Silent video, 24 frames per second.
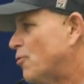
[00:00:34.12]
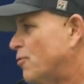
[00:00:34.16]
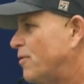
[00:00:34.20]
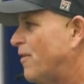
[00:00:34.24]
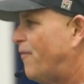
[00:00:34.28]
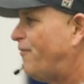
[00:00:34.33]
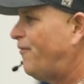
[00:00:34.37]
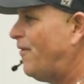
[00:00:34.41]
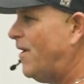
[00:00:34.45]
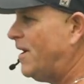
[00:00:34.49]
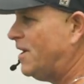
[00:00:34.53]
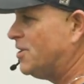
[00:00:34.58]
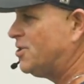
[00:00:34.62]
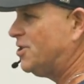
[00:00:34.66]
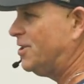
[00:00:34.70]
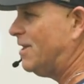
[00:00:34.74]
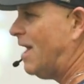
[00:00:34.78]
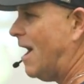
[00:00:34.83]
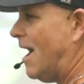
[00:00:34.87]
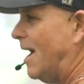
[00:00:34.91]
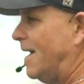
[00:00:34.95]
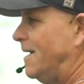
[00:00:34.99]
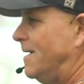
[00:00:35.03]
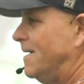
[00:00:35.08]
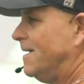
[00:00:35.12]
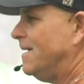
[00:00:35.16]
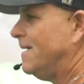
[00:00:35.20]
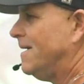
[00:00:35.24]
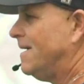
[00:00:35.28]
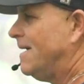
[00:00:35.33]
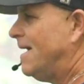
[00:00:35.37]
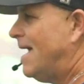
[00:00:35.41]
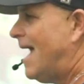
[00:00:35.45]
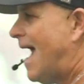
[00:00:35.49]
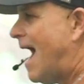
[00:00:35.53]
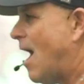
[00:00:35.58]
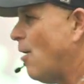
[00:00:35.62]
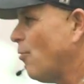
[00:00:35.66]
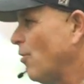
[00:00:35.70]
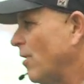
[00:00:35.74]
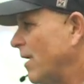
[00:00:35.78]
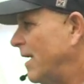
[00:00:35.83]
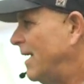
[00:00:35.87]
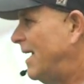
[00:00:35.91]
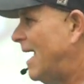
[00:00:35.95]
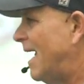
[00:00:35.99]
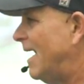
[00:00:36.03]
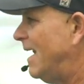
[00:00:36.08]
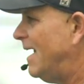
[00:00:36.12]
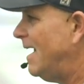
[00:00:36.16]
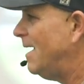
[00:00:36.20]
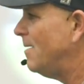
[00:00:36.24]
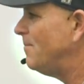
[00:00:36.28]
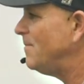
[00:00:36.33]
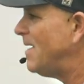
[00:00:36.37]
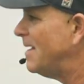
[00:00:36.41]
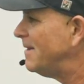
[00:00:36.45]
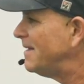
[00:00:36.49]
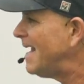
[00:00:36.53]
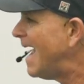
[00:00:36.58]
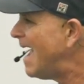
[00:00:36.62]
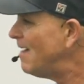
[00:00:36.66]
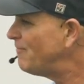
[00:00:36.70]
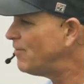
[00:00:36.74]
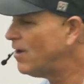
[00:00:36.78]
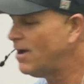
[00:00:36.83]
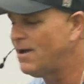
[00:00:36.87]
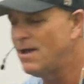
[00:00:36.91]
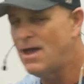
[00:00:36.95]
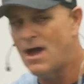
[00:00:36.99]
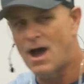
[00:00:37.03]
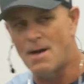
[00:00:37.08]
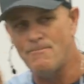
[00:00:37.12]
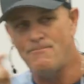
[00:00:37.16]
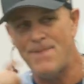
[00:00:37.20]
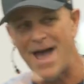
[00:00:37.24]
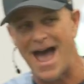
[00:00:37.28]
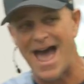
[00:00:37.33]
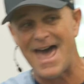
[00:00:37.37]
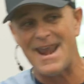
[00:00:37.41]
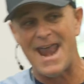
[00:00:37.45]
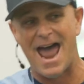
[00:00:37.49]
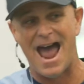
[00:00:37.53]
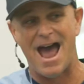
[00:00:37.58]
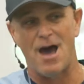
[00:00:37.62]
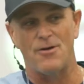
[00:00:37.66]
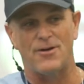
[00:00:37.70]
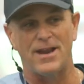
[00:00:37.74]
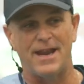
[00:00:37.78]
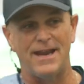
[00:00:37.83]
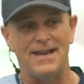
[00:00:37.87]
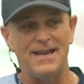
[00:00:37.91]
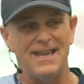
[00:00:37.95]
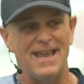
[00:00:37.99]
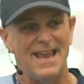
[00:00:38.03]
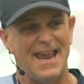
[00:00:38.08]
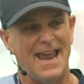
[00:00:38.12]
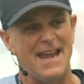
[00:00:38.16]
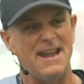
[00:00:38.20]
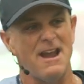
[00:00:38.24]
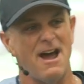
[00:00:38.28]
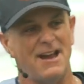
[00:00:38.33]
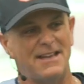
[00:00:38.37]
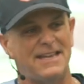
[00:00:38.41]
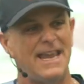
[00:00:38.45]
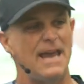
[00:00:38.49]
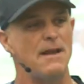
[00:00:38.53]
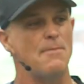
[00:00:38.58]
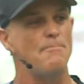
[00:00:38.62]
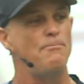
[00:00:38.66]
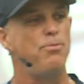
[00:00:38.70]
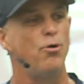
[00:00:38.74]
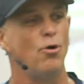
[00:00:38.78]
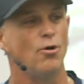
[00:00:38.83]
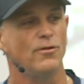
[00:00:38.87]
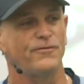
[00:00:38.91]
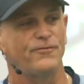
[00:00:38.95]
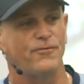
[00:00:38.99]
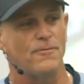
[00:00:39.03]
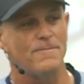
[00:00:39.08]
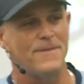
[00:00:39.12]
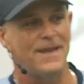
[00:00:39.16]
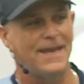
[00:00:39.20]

the finish line. How we're going to get him to have a, a bad outing and not get him pulled from the